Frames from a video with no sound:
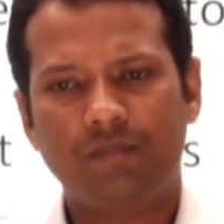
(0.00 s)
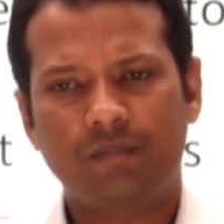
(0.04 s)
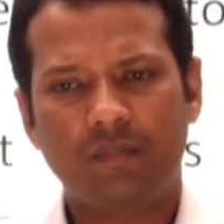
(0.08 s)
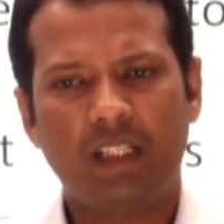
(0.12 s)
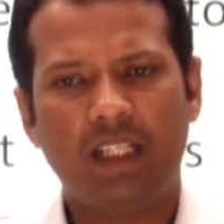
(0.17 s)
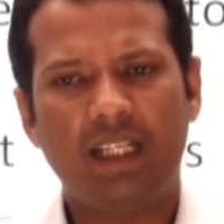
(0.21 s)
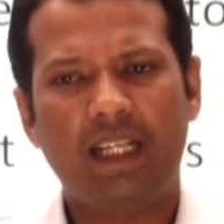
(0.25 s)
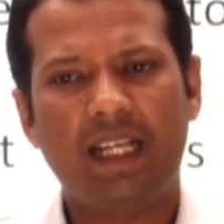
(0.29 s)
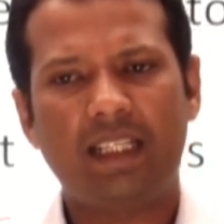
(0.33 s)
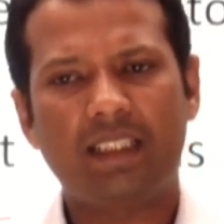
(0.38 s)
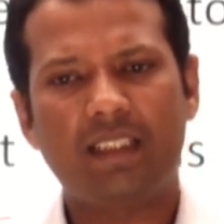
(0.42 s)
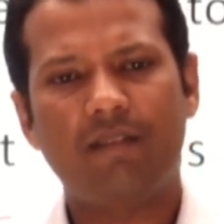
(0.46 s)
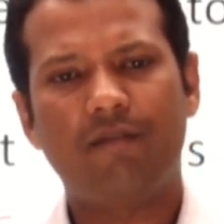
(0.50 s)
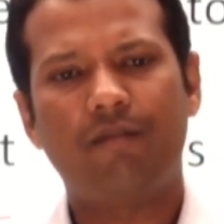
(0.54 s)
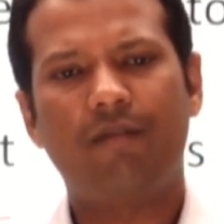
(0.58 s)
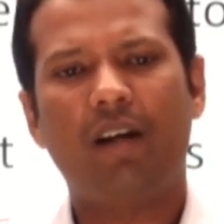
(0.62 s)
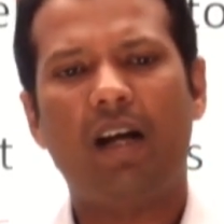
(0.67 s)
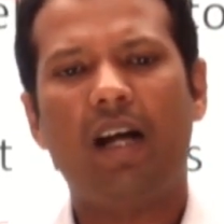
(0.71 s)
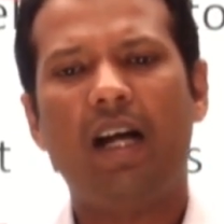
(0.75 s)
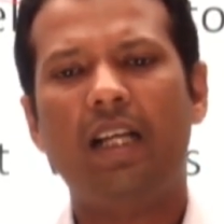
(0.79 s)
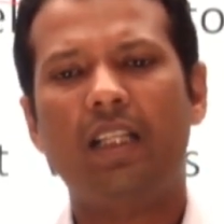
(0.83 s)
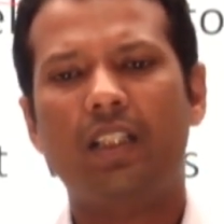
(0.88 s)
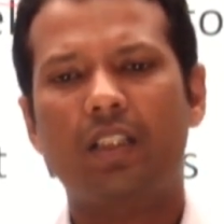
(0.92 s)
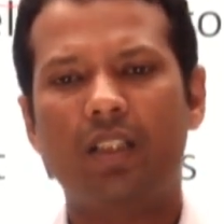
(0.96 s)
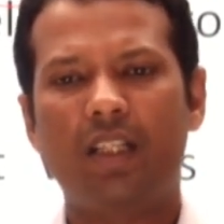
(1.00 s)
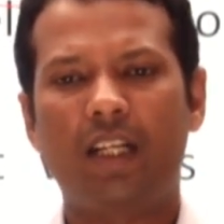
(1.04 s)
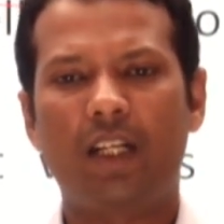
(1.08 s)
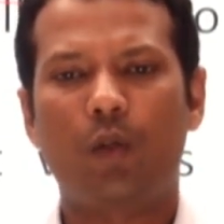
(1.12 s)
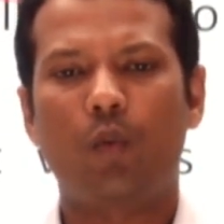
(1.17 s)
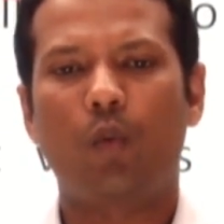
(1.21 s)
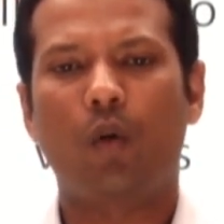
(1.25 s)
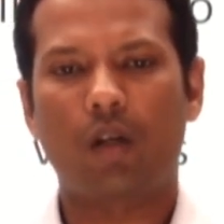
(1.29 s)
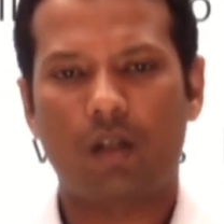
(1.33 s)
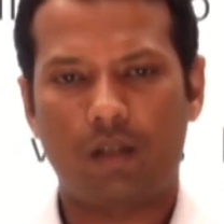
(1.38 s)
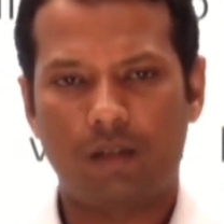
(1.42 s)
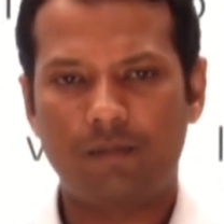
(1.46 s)
has a vast
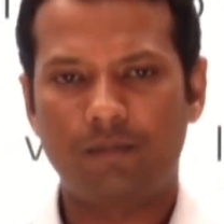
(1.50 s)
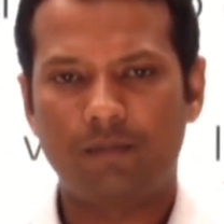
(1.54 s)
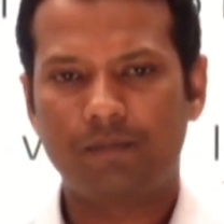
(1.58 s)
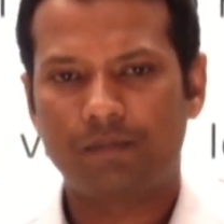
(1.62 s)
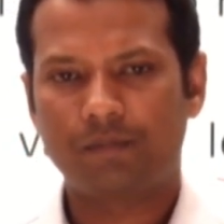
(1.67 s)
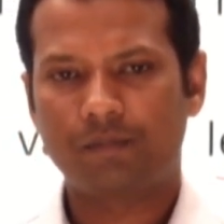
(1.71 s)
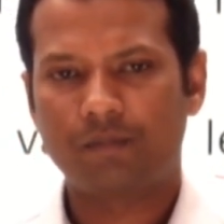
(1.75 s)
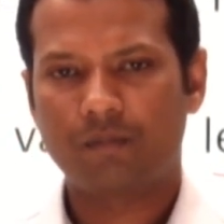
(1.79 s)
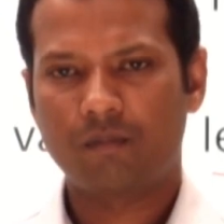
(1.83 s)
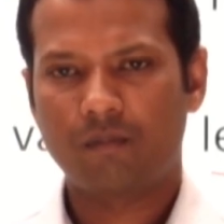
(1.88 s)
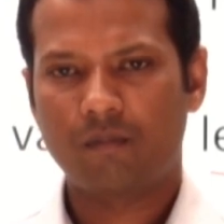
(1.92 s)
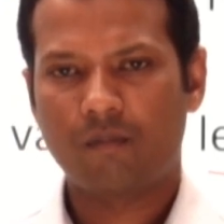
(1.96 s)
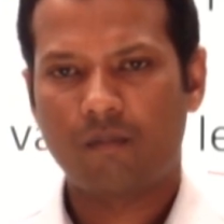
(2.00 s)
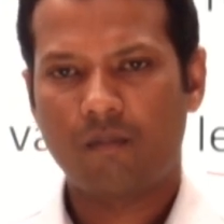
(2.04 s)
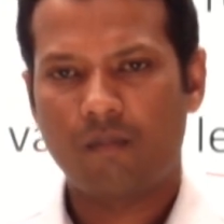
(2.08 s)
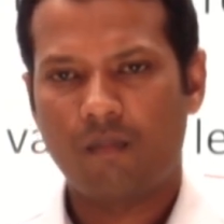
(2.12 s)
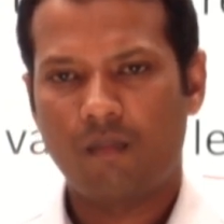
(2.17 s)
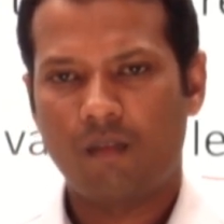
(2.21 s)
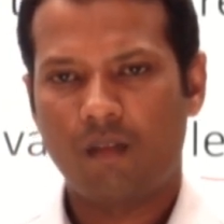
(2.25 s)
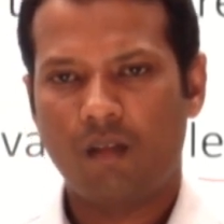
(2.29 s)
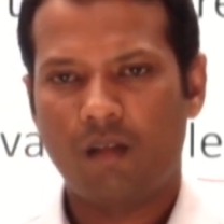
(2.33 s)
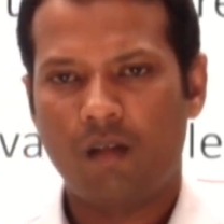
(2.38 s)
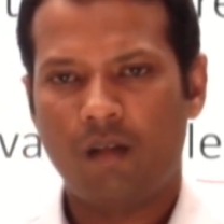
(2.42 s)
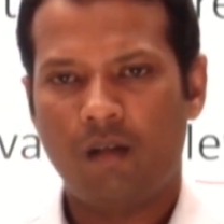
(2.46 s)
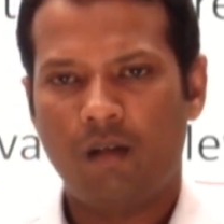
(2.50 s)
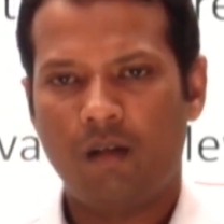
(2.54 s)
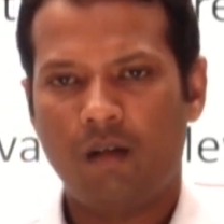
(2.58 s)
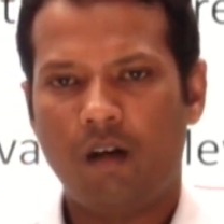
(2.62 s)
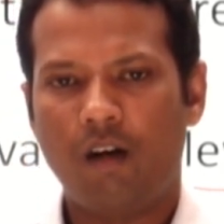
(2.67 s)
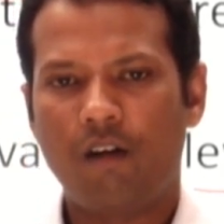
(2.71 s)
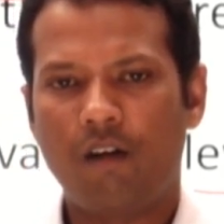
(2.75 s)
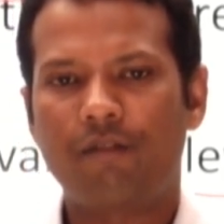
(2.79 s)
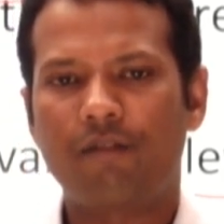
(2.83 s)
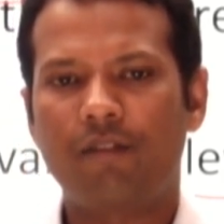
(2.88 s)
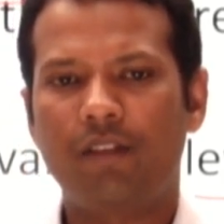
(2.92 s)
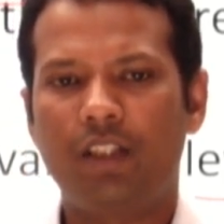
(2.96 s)
network
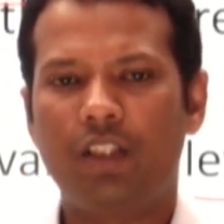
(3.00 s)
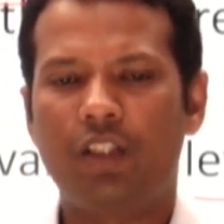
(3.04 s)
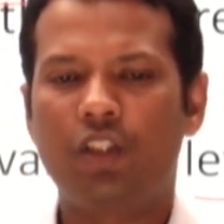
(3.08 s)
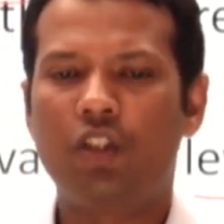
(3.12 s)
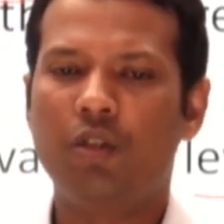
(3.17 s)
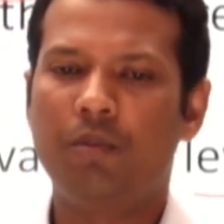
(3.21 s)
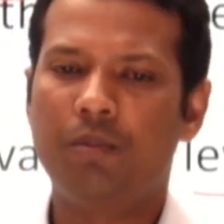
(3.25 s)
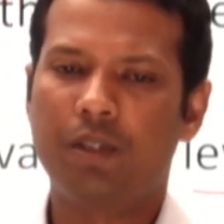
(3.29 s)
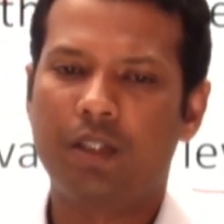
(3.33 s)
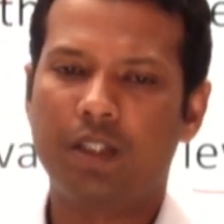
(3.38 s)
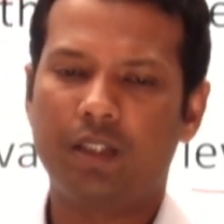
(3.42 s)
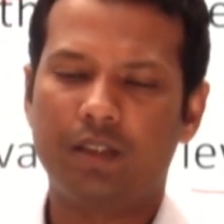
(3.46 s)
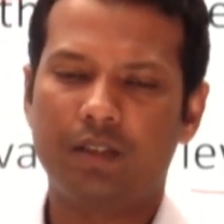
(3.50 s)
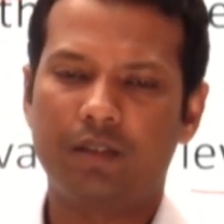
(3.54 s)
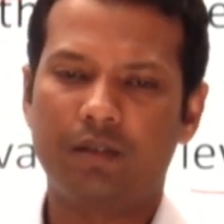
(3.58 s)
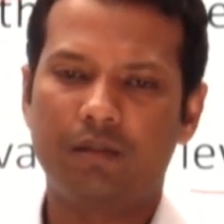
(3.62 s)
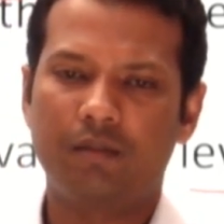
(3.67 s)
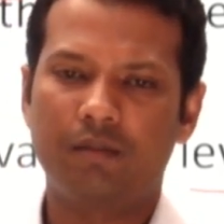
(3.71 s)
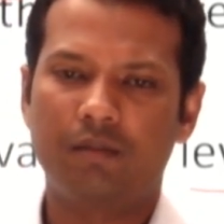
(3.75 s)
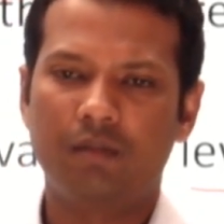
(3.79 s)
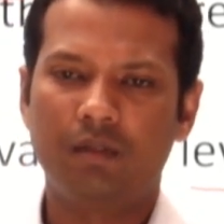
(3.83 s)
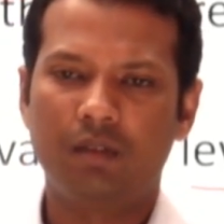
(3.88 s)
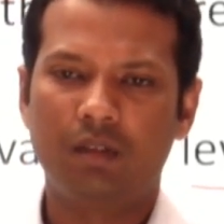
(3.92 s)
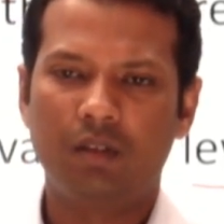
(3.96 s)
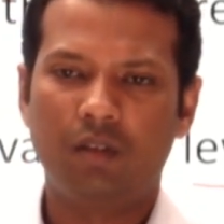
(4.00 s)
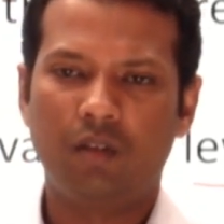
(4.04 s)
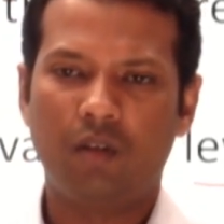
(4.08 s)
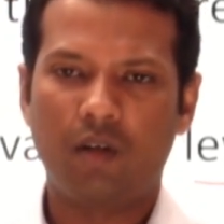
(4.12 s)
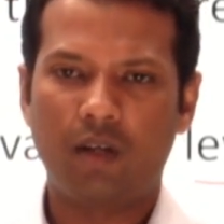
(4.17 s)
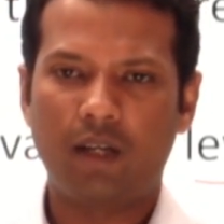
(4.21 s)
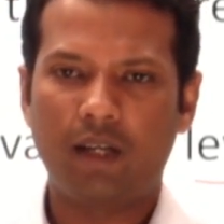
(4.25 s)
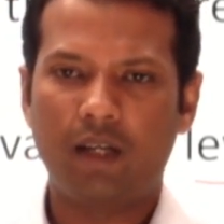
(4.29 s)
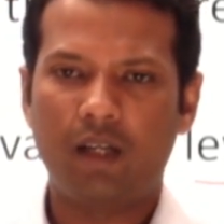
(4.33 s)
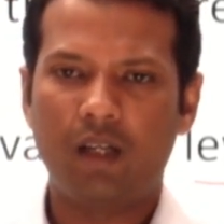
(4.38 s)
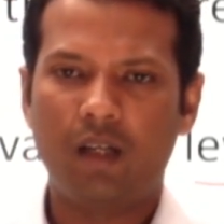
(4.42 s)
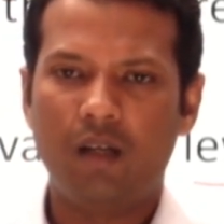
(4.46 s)
of distributors,
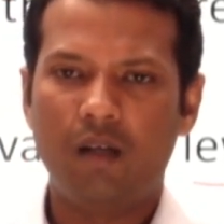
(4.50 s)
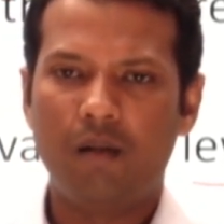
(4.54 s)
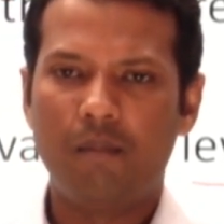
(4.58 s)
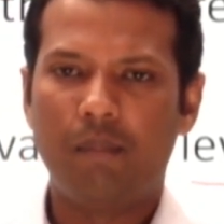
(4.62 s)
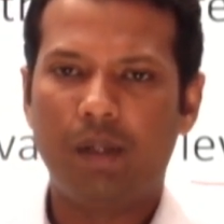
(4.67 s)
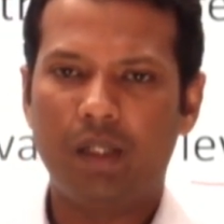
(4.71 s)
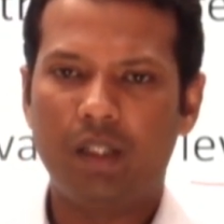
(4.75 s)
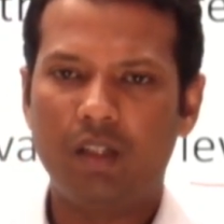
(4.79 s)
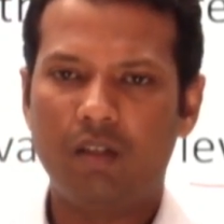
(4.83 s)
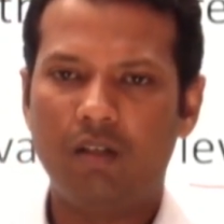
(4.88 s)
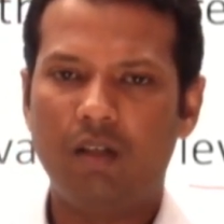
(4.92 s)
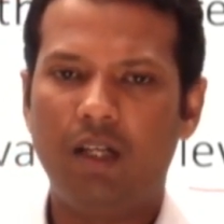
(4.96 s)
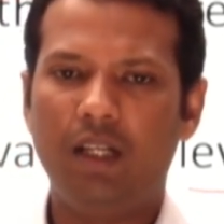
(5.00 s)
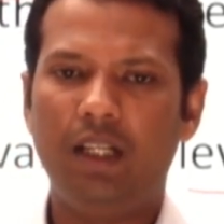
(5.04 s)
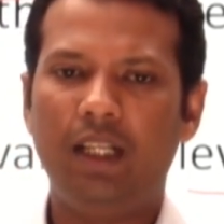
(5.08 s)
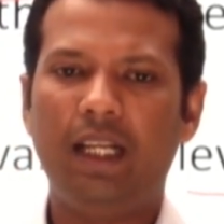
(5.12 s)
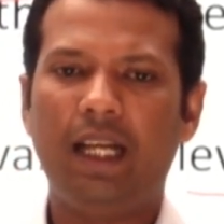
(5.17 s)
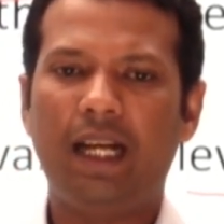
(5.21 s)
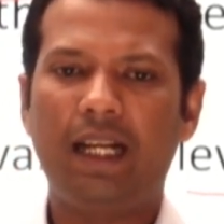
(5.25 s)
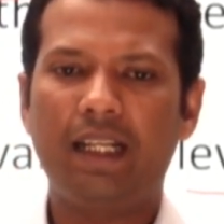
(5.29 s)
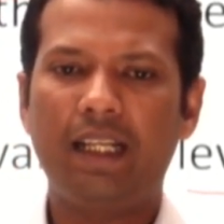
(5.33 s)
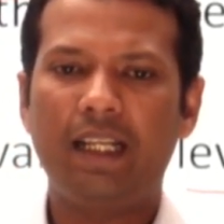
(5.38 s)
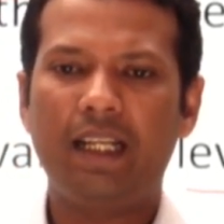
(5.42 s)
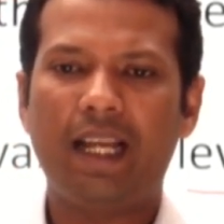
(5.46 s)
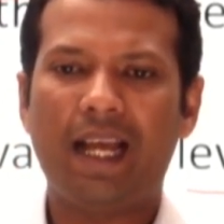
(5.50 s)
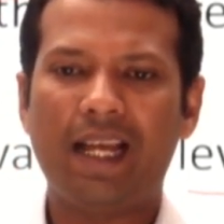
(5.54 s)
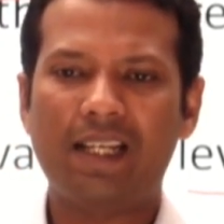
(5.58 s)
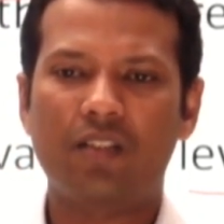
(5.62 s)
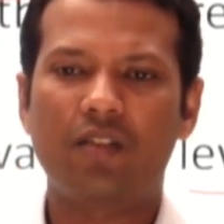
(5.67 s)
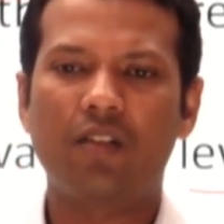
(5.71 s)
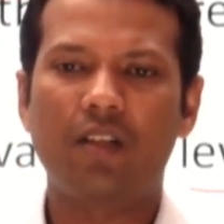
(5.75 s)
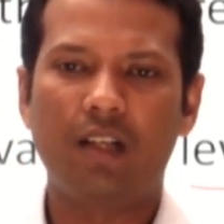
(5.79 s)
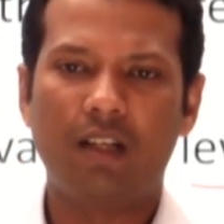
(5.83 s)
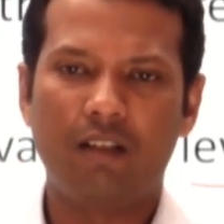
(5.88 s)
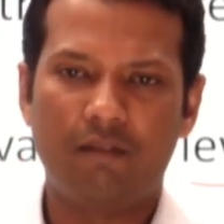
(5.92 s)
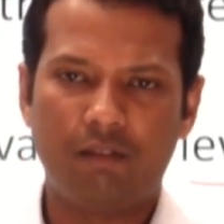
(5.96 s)
okay, particularly at a
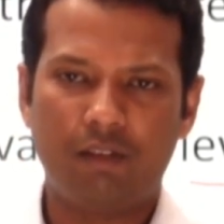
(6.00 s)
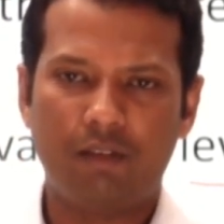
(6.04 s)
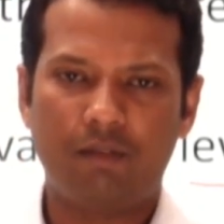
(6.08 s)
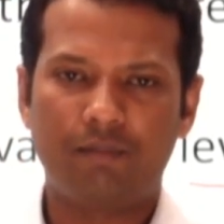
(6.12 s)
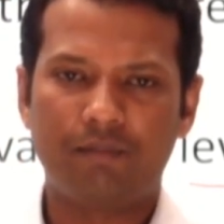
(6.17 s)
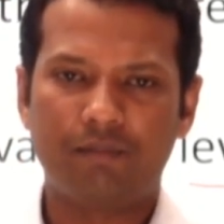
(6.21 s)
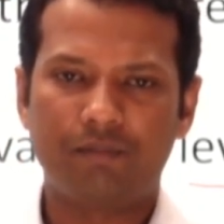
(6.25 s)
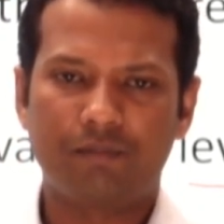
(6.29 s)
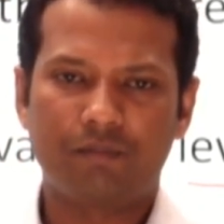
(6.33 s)
national level,